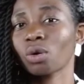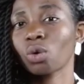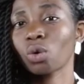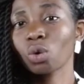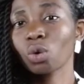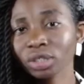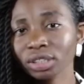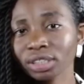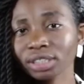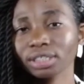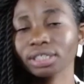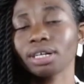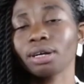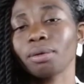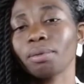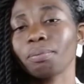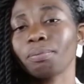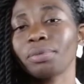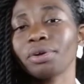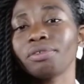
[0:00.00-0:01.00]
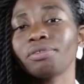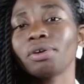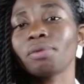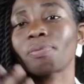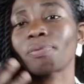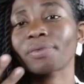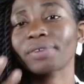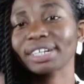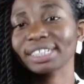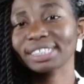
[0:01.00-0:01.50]
could be
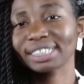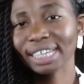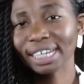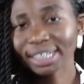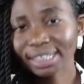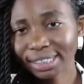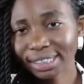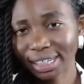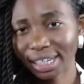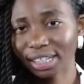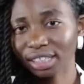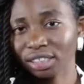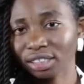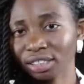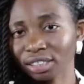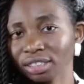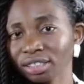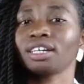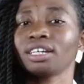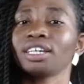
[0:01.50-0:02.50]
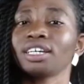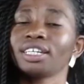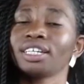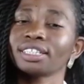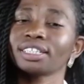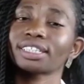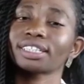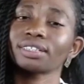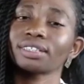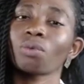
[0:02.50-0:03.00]
represented
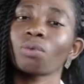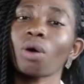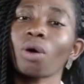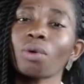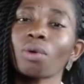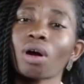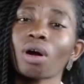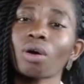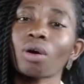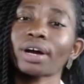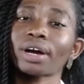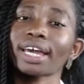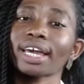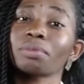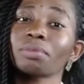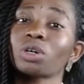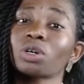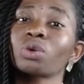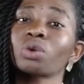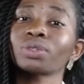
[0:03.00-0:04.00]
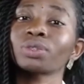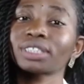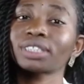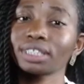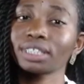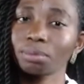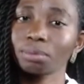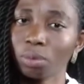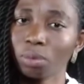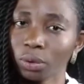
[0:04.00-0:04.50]
in what we call chemical
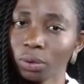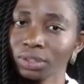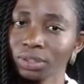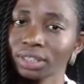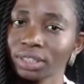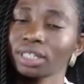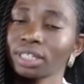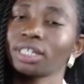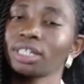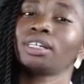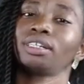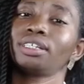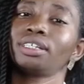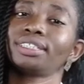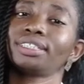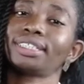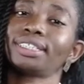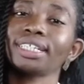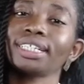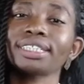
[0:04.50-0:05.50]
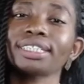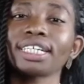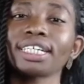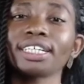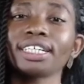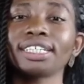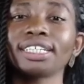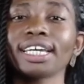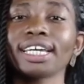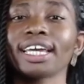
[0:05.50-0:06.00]
symbols since they
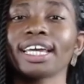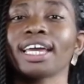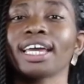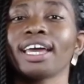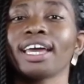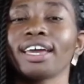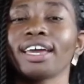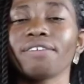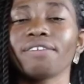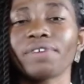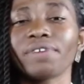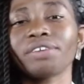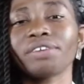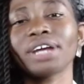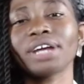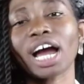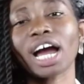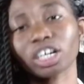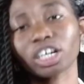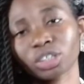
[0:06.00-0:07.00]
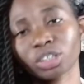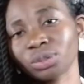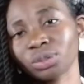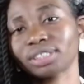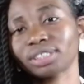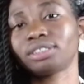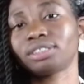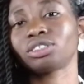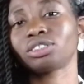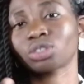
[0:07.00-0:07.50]
need a very
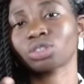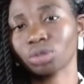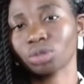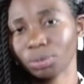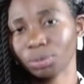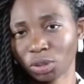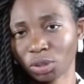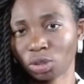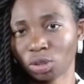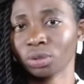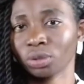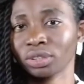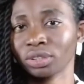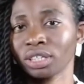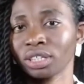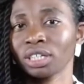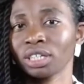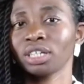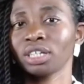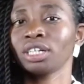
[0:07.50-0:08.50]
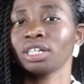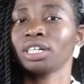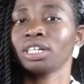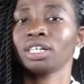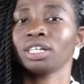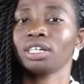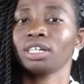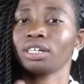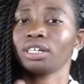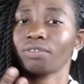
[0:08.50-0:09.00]
accurate description.
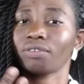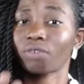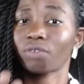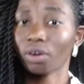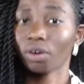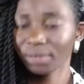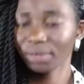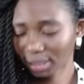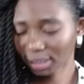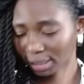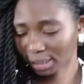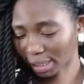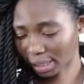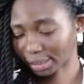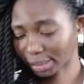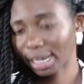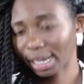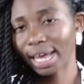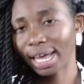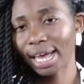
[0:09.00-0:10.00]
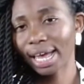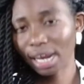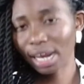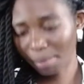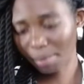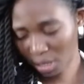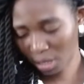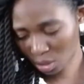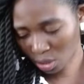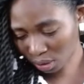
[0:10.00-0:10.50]
For instance,
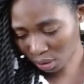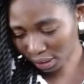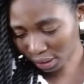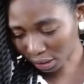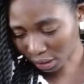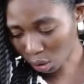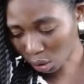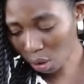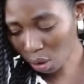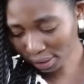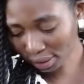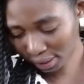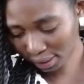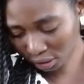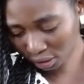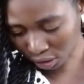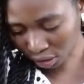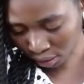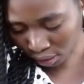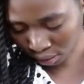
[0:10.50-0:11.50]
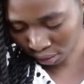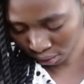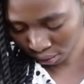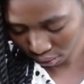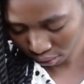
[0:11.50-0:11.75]
elements such as oxygen.